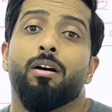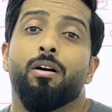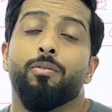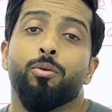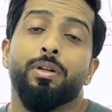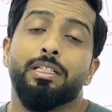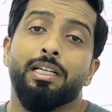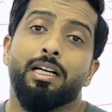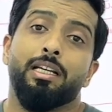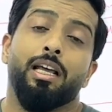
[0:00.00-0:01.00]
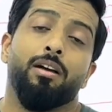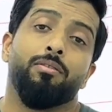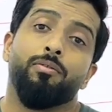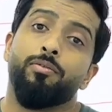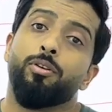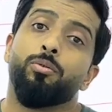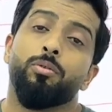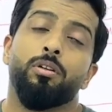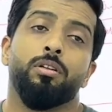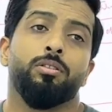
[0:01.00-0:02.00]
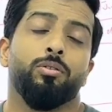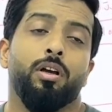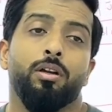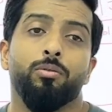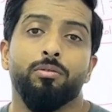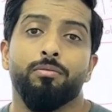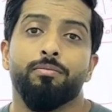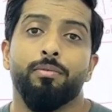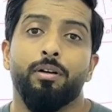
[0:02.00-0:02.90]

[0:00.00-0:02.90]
we don't exactly have a view, so I don't